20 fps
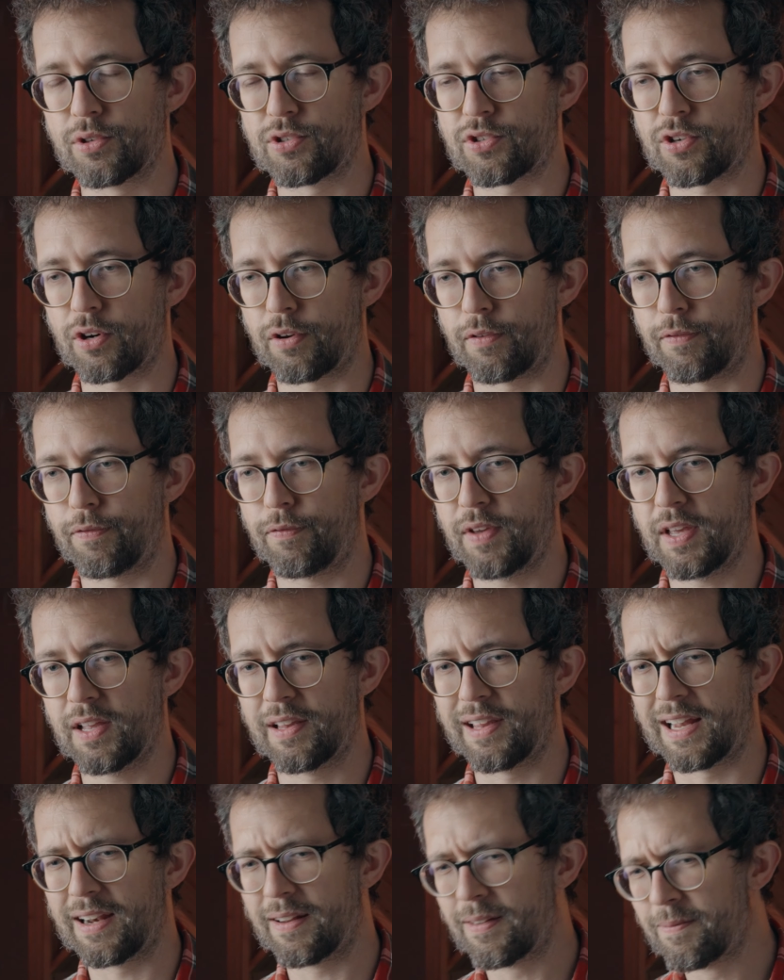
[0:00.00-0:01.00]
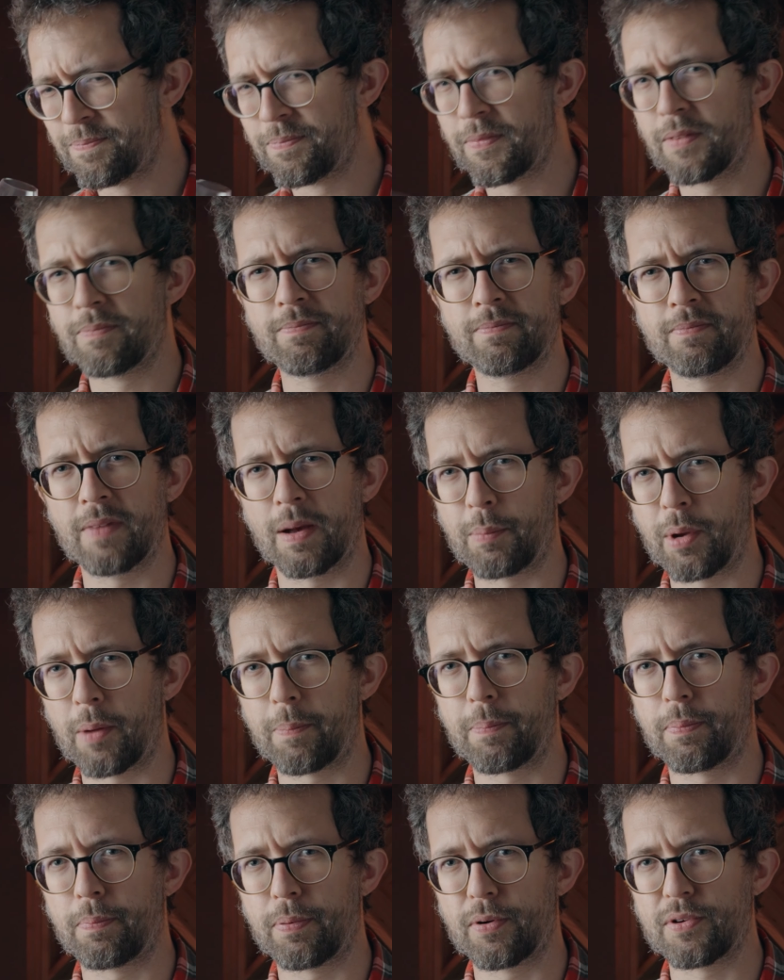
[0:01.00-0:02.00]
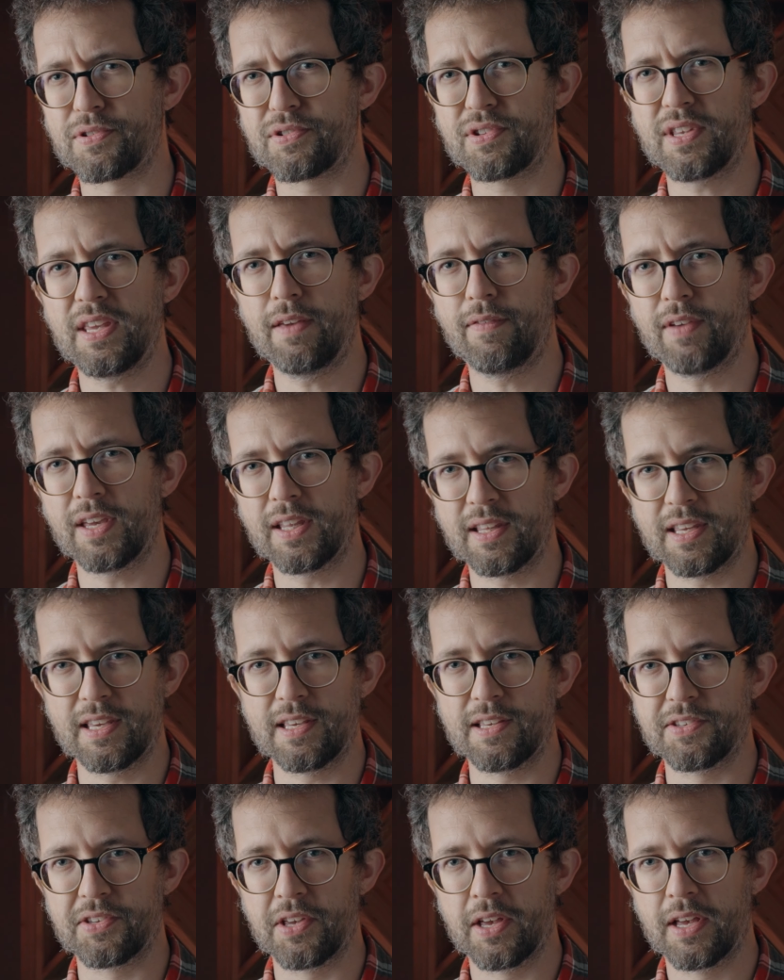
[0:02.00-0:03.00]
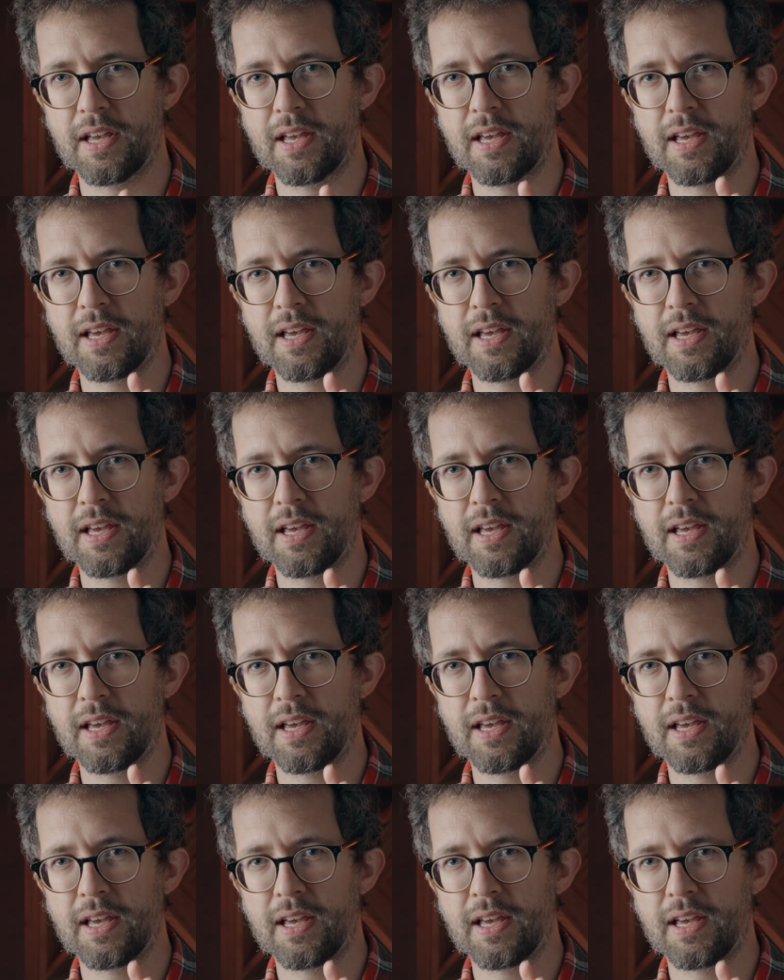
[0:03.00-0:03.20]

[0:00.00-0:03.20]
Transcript: will start to feel that I'm not perceiving these